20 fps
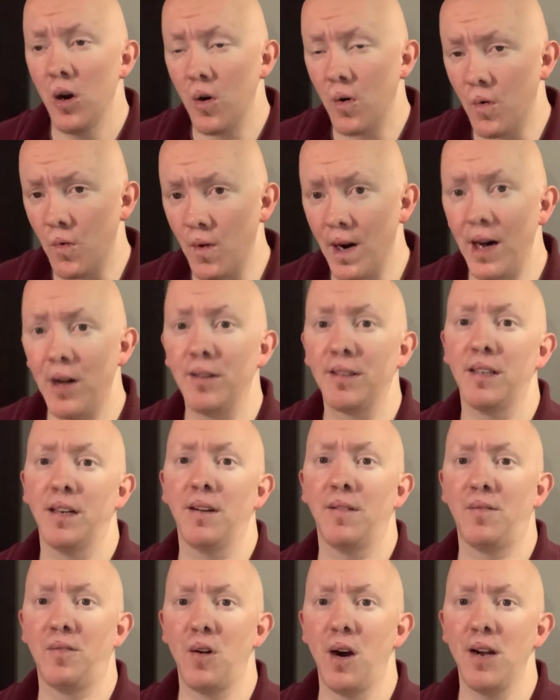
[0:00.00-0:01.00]
well
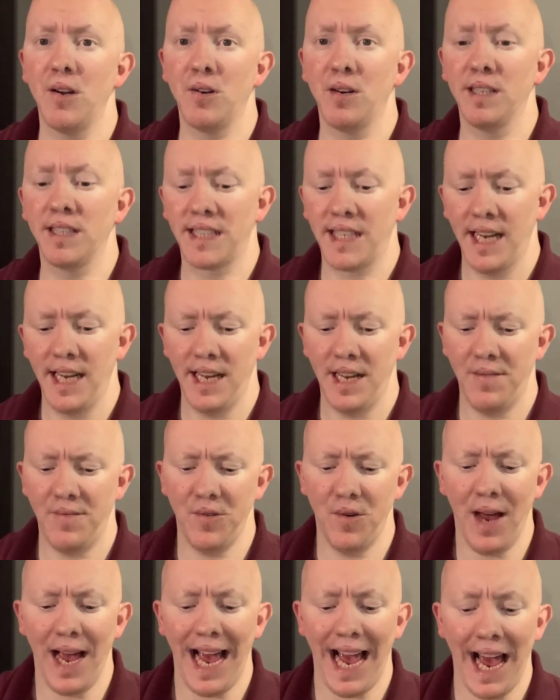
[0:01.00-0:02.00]
done fragrance.
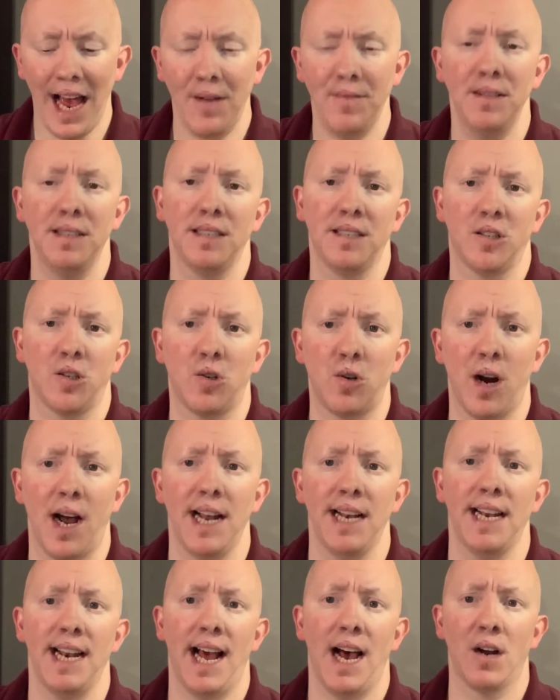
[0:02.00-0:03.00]
If you haven't
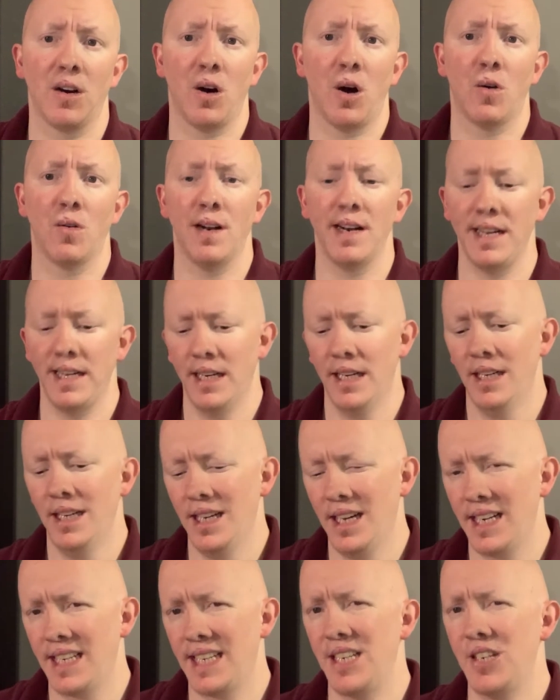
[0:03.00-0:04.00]
tried it out already,
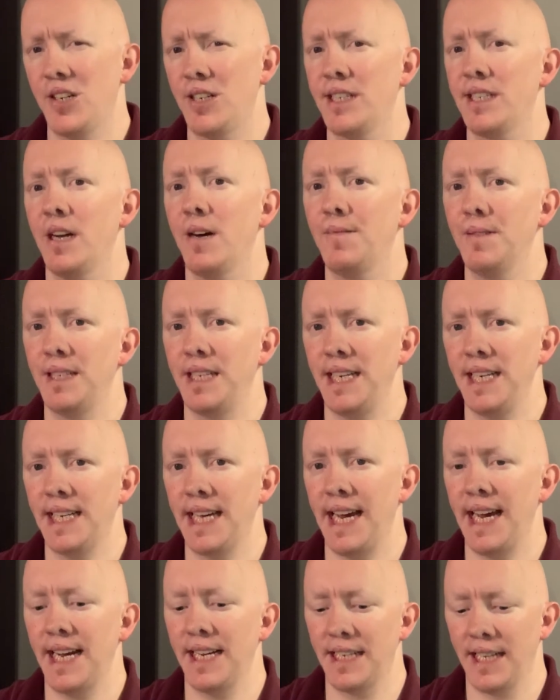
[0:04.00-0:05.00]
get yourself a
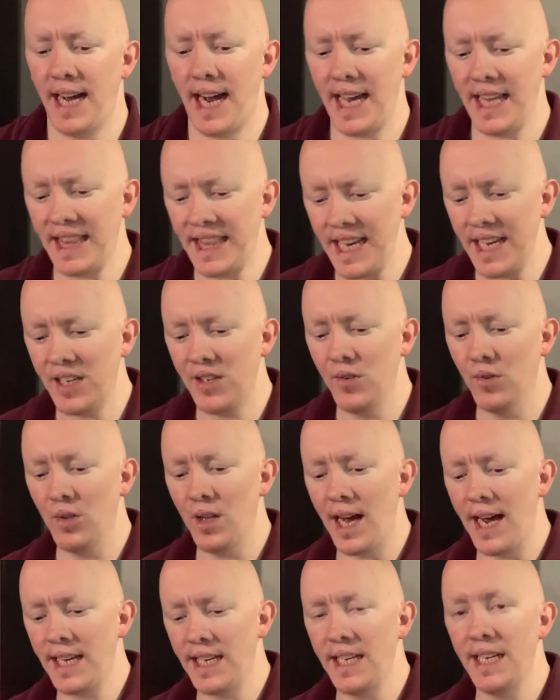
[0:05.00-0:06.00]
decant. I think you'll
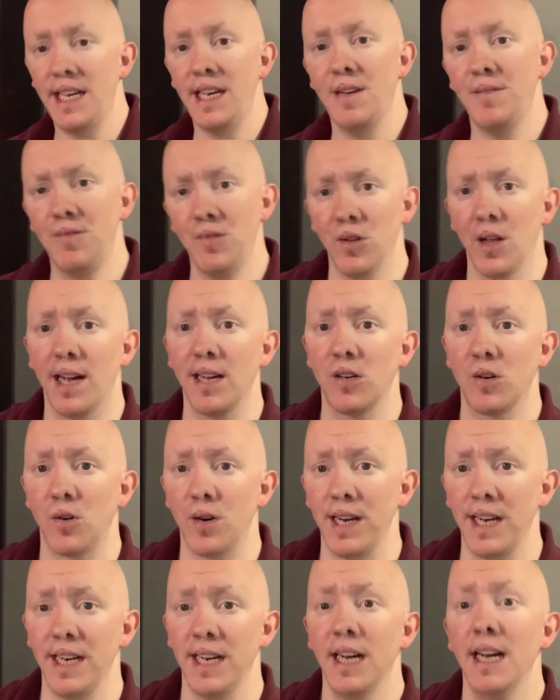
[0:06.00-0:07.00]
like it if you like
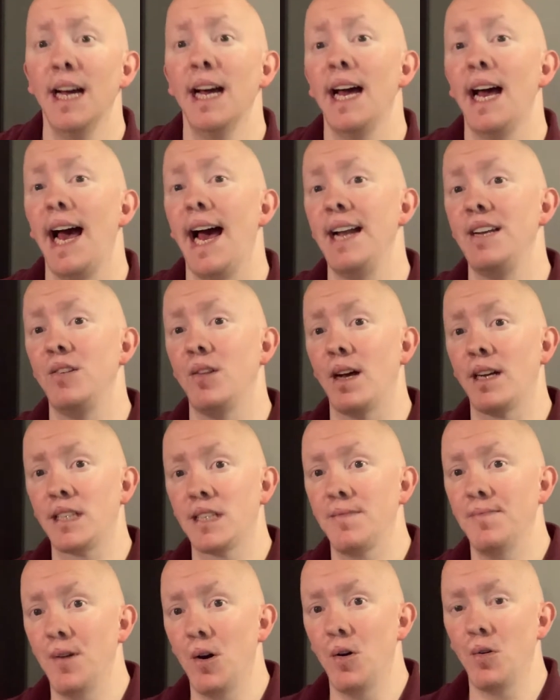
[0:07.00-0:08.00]
green and you like
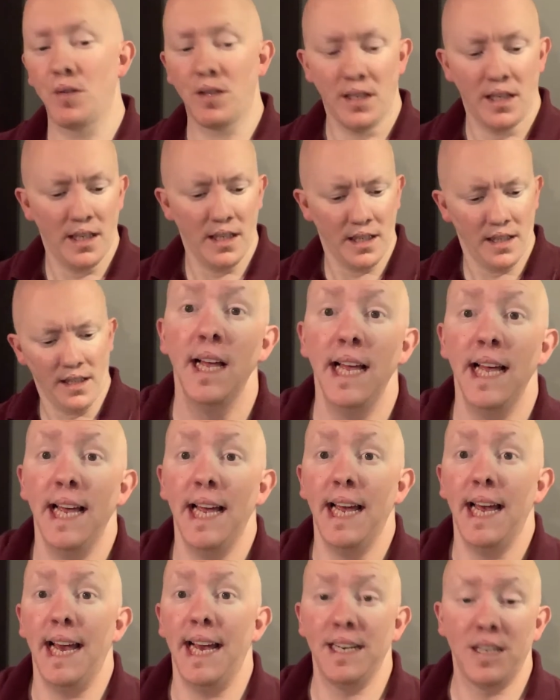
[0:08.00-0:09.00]
smoke.
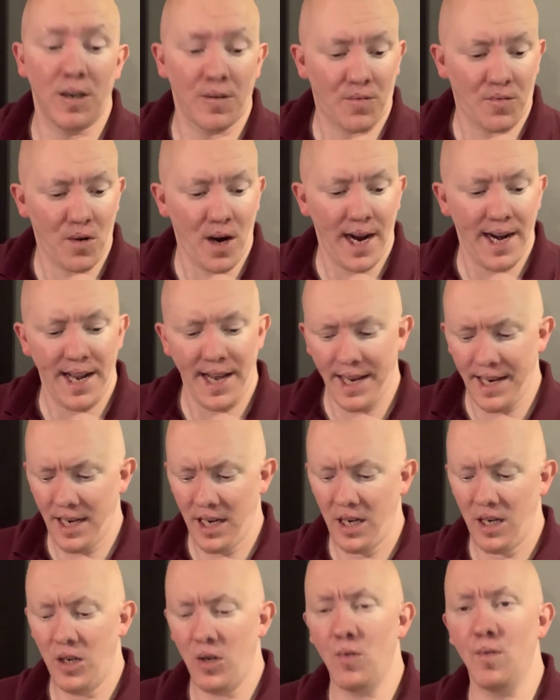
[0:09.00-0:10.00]
And on Friday,
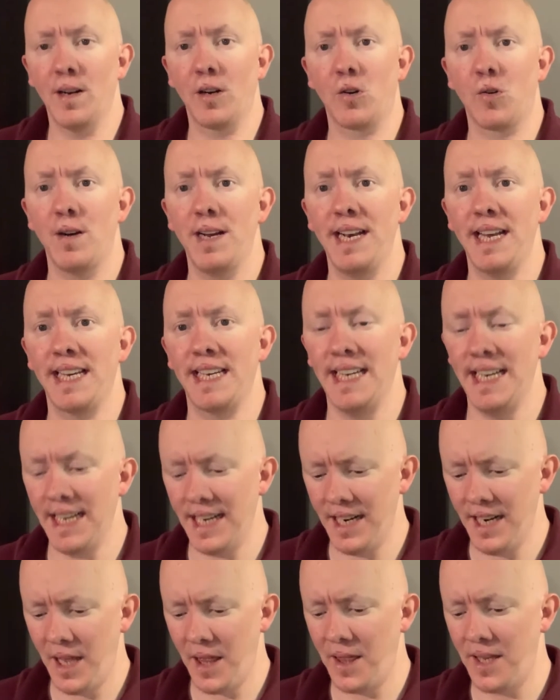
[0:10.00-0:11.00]
went green
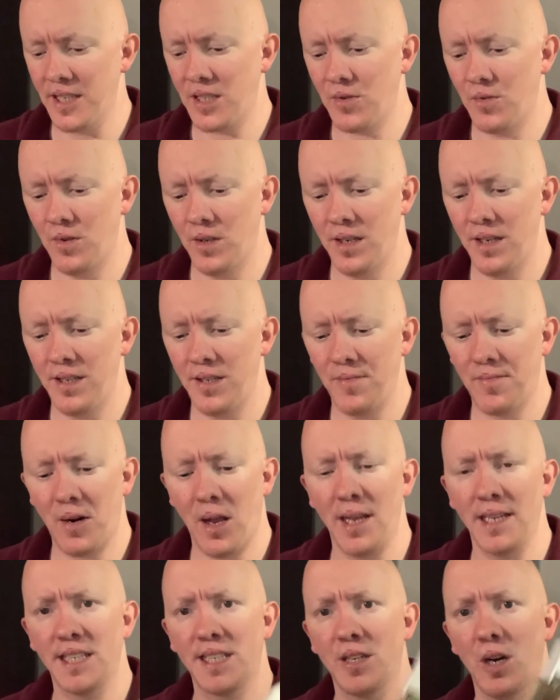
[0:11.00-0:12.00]
again. This one, you
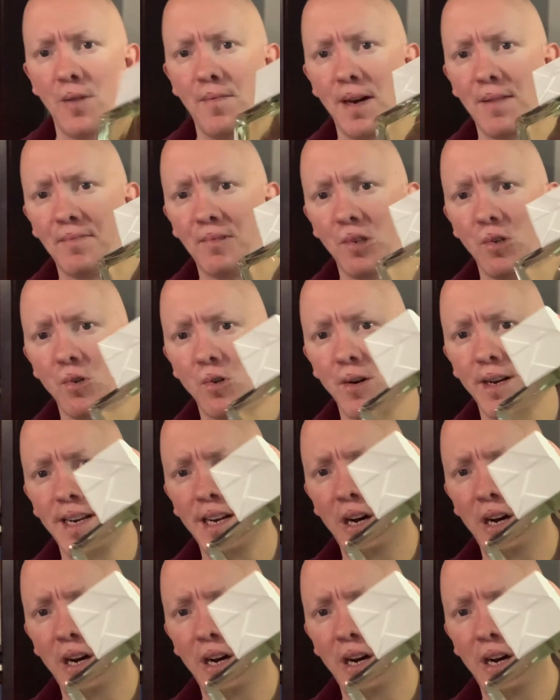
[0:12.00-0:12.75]
probably saw my blue green